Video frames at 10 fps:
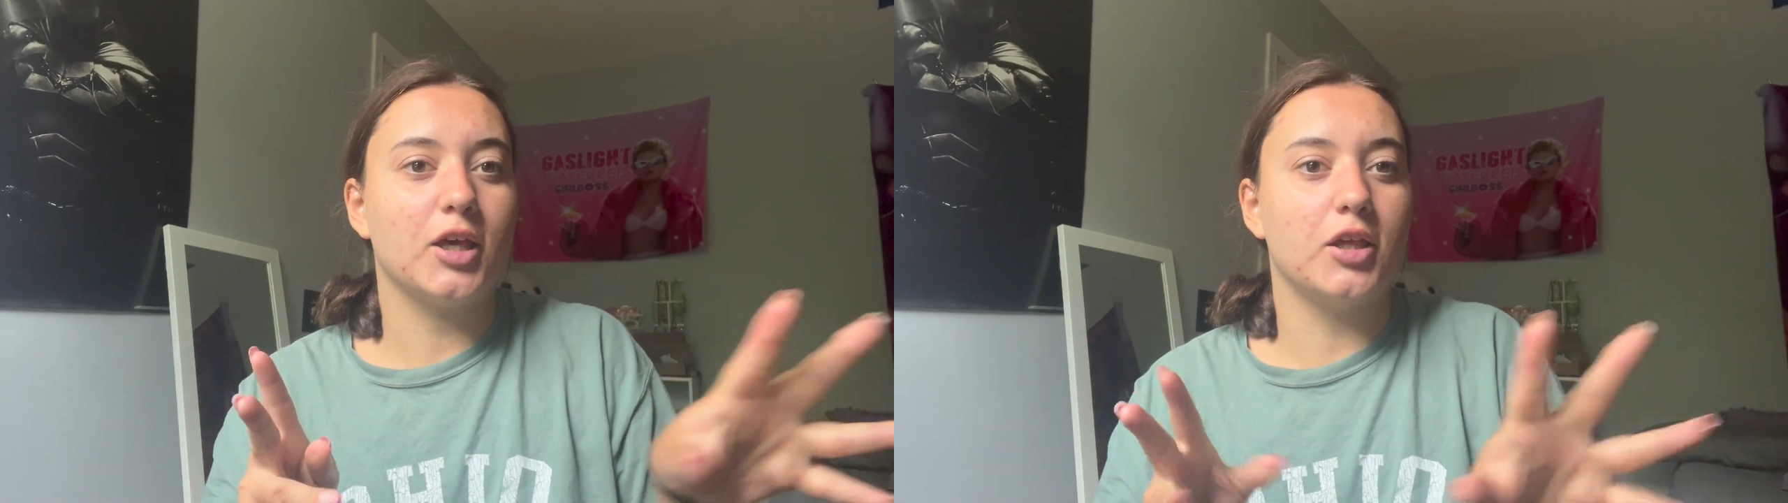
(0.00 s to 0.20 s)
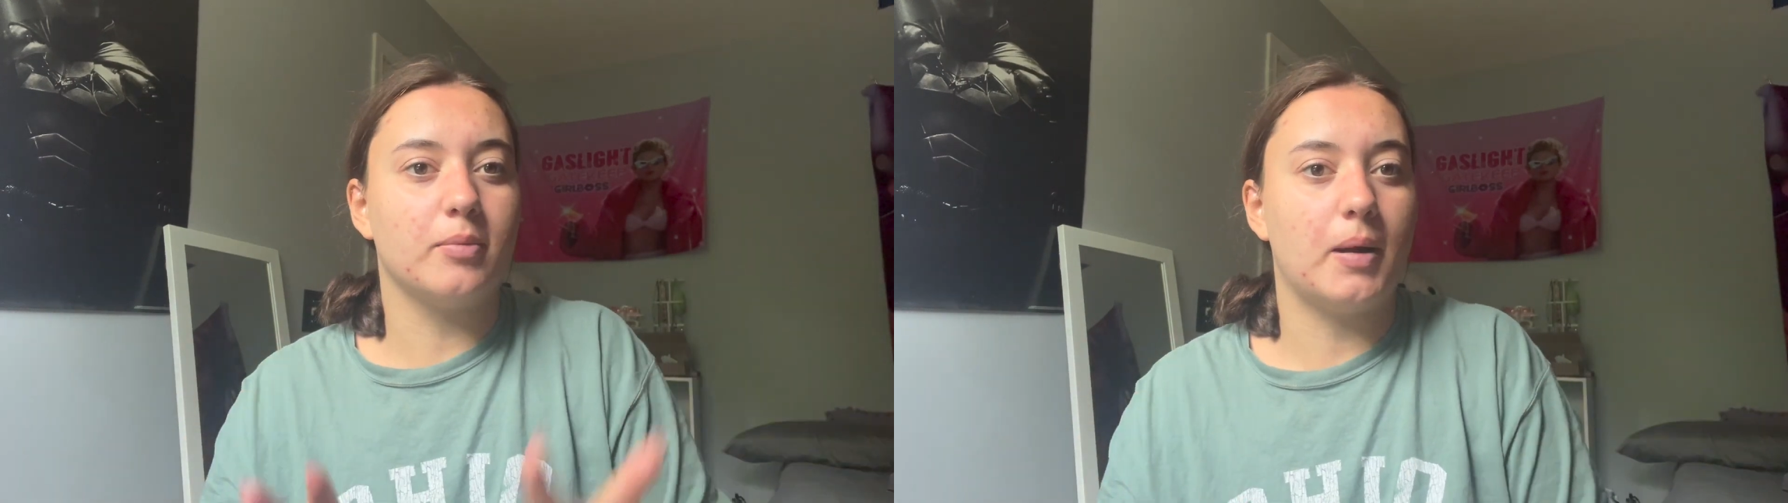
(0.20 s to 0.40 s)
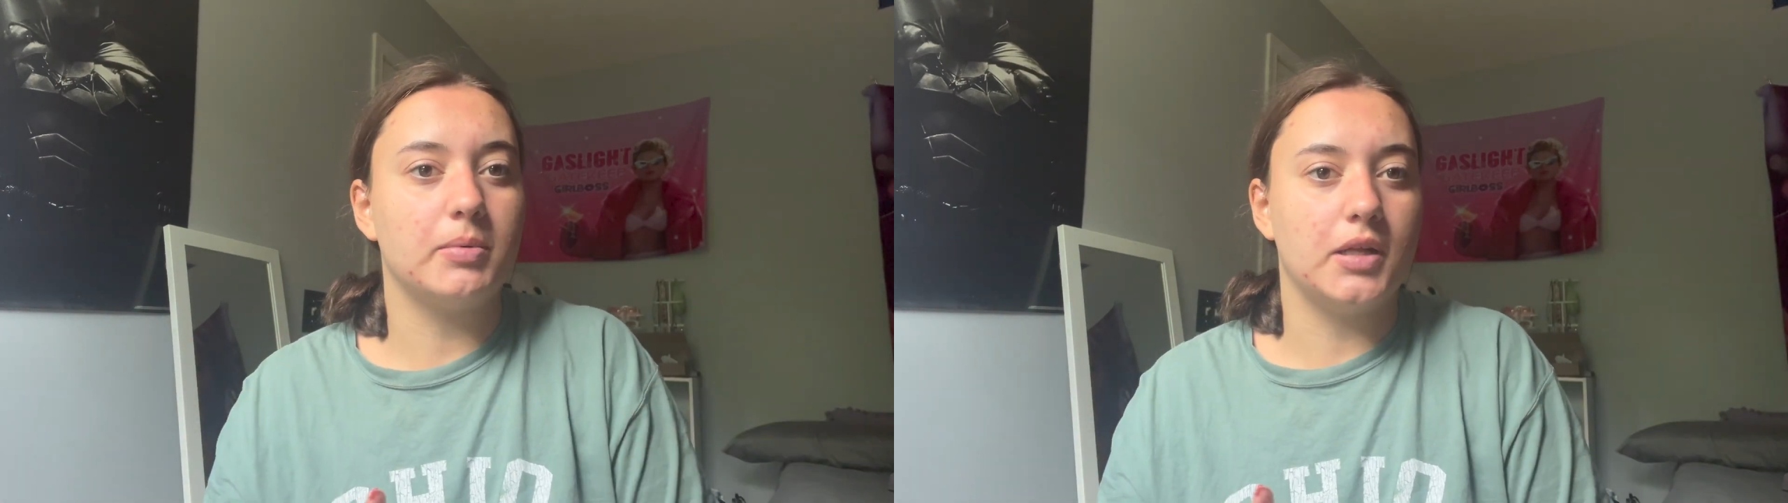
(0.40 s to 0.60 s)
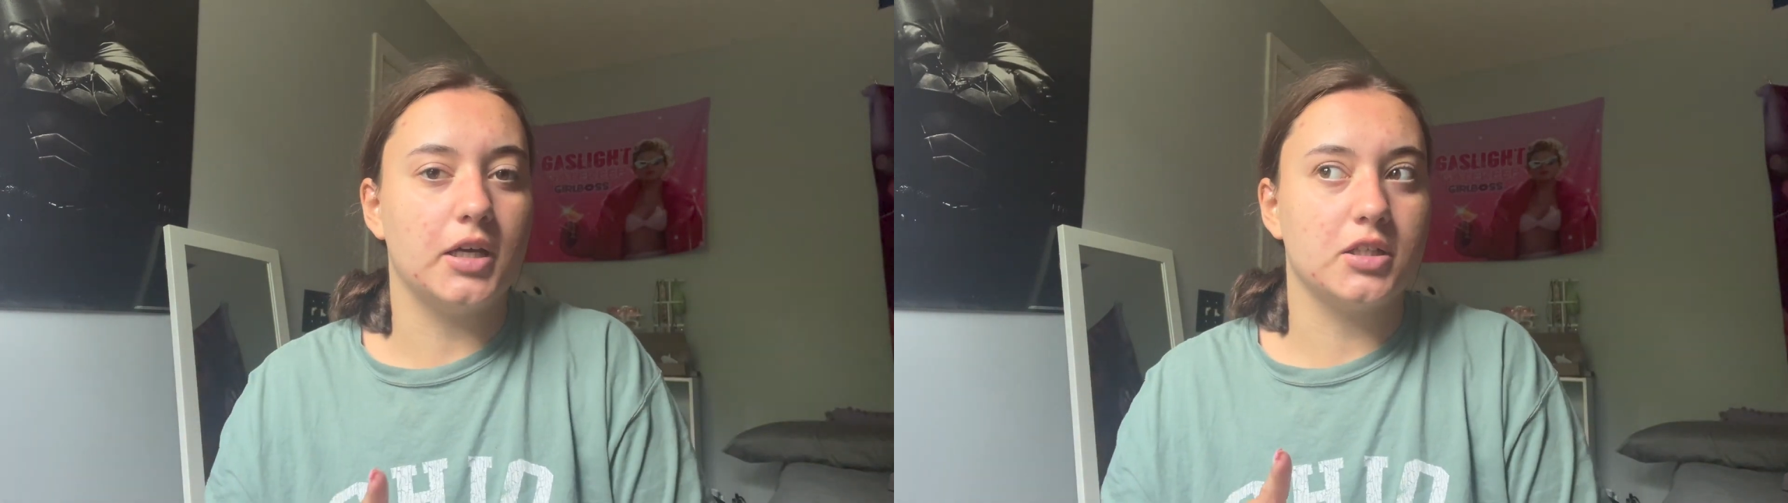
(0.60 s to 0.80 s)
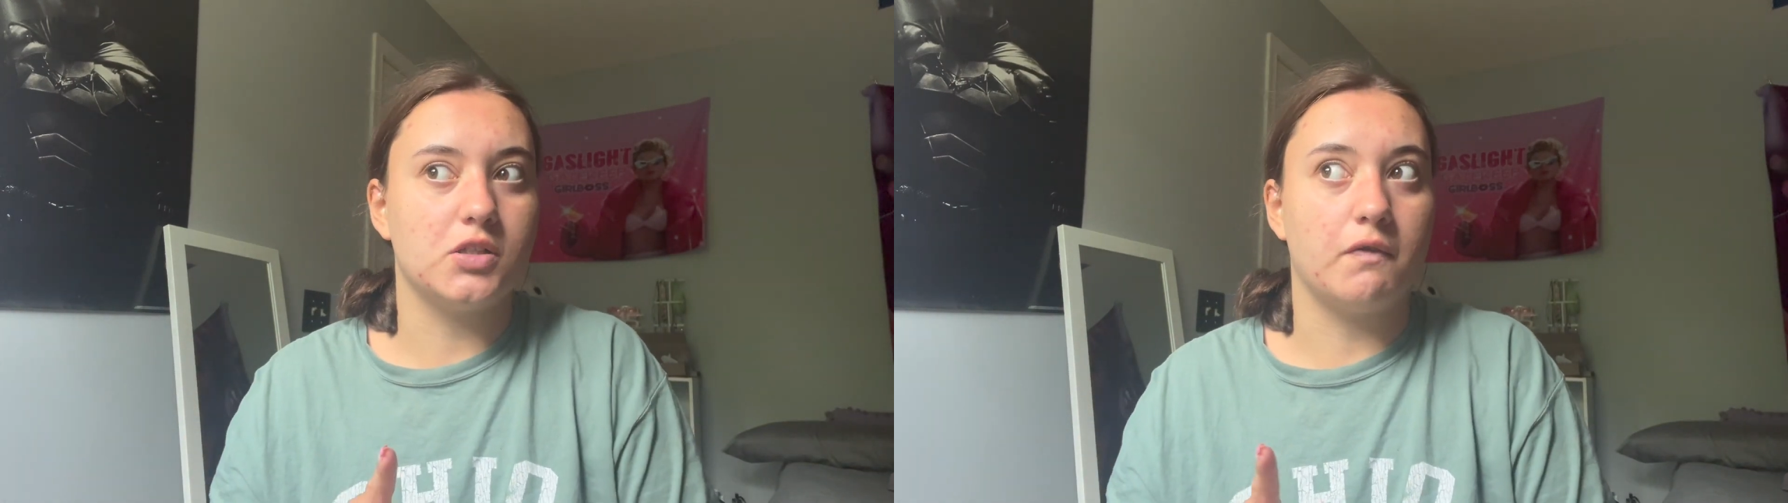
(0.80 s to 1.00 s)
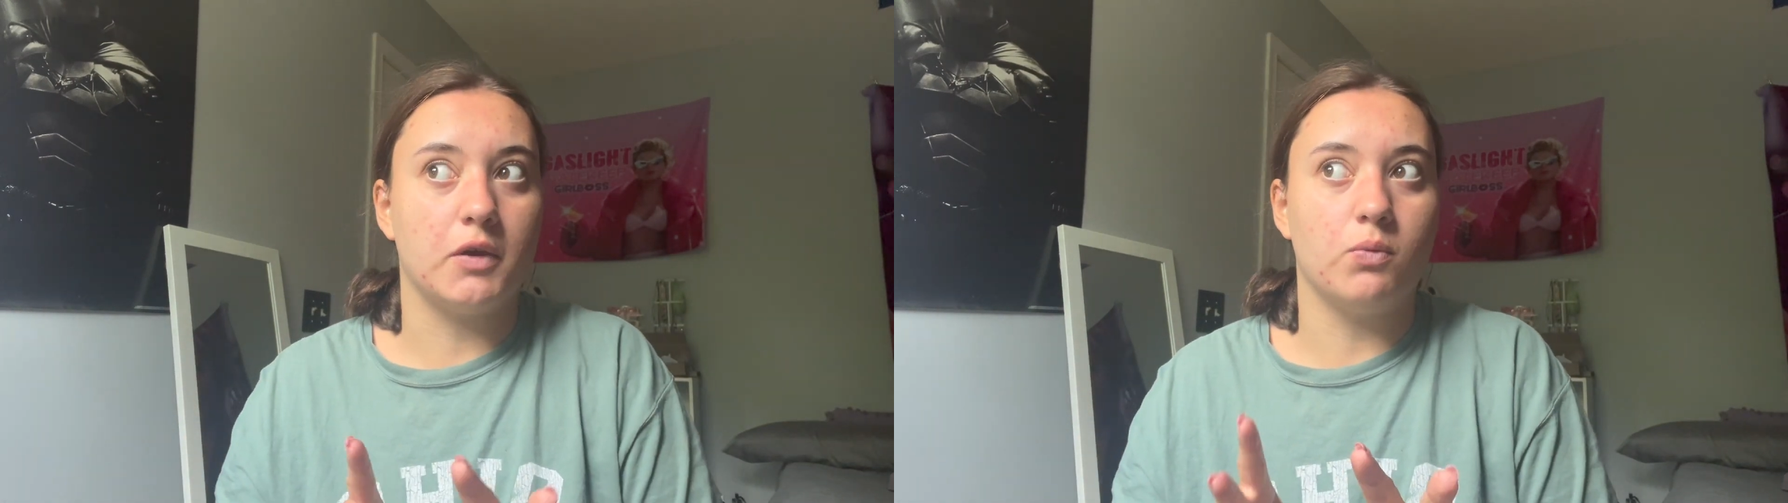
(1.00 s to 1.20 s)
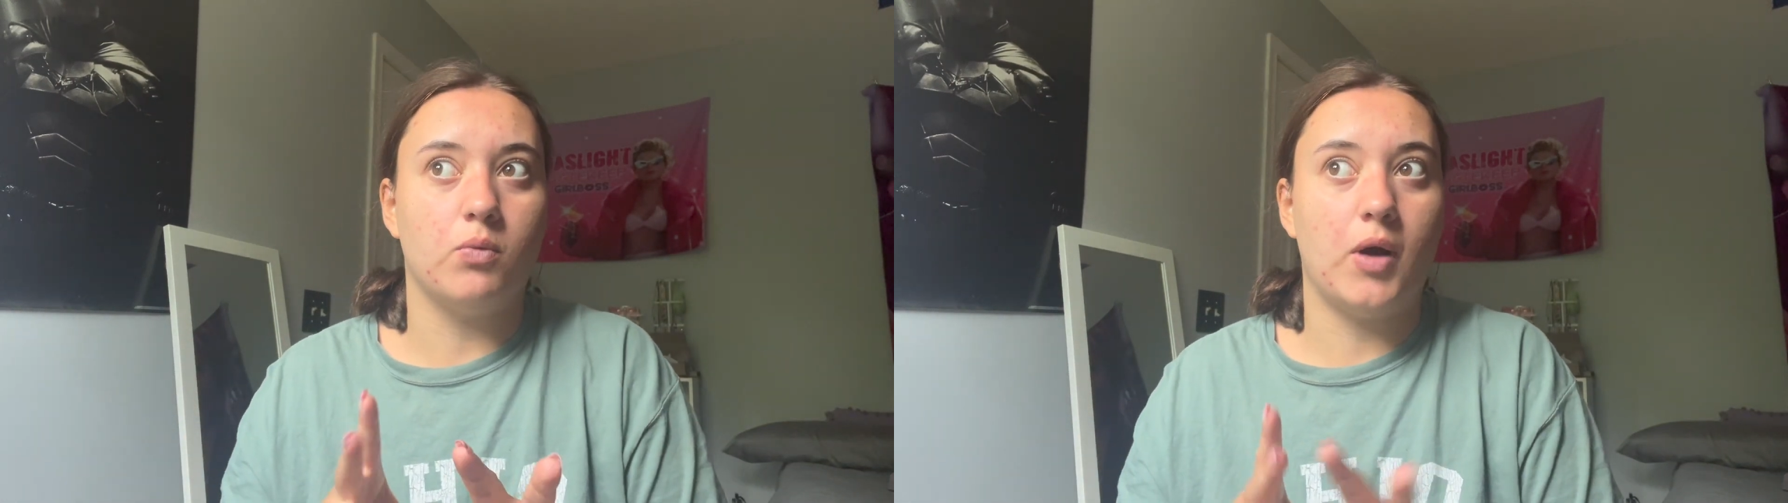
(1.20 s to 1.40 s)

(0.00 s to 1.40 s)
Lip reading: You're probably like, Sophie,